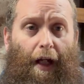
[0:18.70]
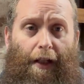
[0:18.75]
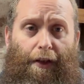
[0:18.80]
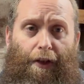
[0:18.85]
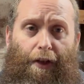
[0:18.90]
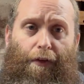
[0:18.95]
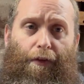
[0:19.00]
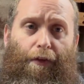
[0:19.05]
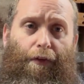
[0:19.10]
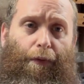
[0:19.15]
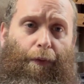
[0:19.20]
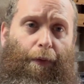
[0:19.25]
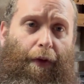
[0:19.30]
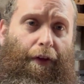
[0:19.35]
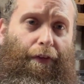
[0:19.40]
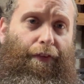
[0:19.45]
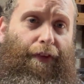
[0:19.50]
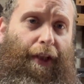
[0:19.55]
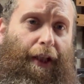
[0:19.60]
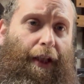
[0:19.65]
you will
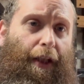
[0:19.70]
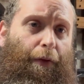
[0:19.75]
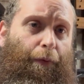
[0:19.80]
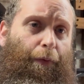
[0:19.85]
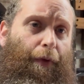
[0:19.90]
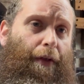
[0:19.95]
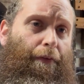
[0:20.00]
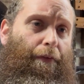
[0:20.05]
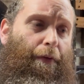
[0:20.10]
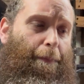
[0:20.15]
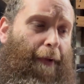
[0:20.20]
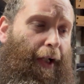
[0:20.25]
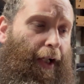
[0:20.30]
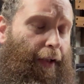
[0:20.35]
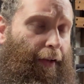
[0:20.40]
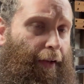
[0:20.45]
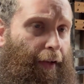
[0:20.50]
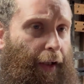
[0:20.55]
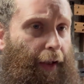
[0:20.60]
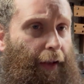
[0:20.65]
have seen, we
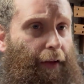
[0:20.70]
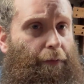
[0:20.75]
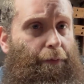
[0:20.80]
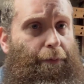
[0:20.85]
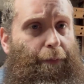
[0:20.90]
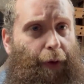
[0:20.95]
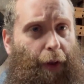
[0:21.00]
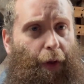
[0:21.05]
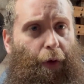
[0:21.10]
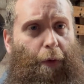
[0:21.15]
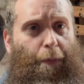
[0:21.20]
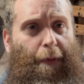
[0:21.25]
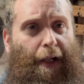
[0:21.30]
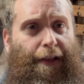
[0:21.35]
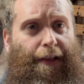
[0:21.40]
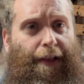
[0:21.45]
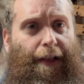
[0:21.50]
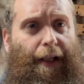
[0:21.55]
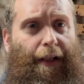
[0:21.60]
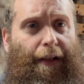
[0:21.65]
repaired that, put it all
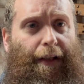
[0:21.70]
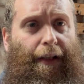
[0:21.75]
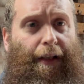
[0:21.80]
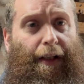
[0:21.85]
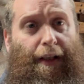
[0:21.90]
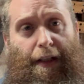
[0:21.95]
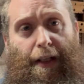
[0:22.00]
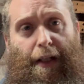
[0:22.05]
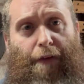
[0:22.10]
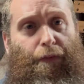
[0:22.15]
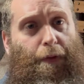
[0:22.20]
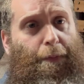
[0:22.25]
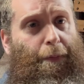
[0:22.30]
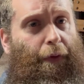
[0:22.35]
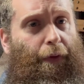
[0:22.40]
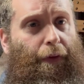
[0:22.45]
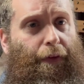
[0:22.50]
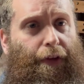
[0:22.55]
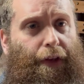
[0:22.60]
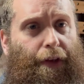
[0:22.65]
back together, and I can
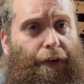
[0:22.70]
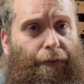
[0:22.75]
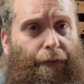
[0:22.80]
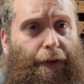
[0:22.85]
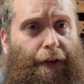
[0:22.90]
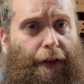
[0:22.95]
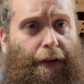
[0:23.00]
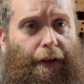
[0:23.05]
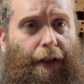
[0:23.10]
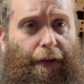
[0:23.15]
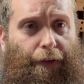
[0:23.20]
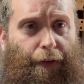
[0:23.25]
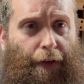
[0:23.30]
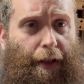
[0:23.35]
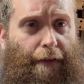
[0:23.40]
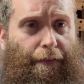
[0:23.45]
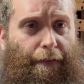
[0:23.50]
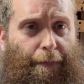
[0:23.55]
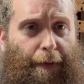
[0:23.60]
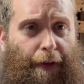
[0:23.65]
report she's running and
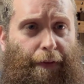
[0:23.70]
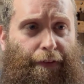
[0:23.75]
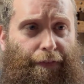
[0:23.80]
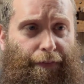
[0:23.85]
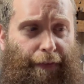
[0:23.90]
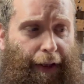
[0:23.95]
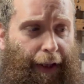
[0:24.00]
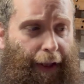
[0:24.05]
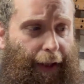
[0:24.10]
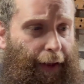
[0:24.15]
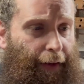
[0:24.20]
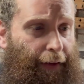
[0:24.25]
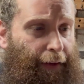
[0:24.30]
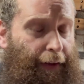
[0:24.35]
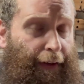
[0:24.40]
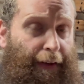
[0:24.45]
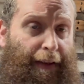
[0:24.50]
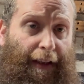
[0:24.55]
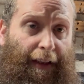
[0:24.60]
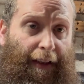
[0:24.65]
driving beautifully again
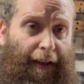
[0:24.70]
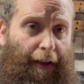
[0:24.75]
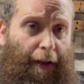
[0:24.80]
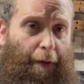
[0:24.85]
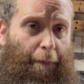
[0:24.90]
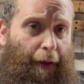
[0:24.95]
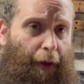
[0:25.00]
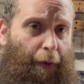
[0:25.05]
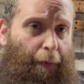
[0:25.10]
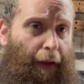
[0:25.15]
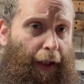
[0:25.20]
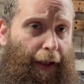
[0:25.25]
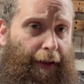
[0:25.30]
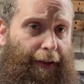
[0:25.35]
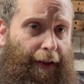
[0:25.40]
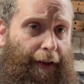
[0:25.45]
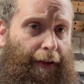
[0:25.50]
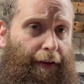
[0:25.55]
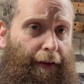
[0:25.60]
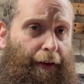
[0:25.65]
and a little bit
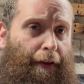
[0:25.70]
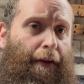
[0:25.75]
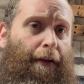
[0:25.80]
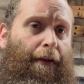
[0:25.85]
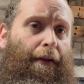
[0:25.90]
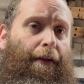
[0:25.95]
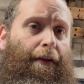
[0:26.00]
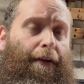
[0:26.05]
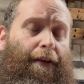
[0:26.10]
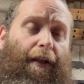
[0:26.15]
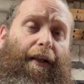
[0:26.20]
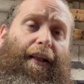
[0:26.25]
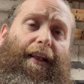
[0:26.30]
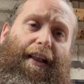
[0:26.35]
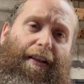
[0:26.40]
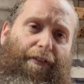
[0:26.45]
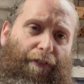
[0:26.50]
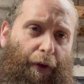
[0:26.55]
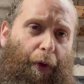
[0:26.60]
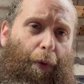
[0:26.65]
quieter. So I
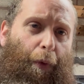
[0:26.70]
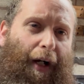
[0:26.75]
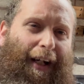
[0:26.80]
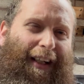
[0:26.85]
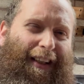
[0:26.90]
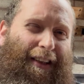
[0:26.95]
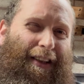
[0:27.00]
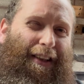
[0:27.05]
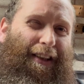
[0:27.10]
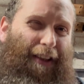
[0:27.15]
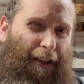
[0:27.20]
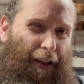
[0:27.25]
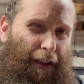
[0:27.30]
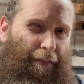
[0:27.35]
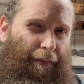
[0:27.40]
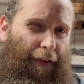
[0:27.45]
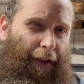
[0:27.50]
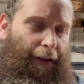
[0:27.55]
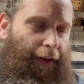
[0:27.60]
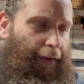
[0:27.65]
think it required a
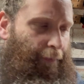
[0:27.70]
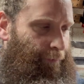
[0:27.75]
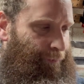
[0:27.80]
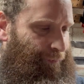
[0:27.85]
service,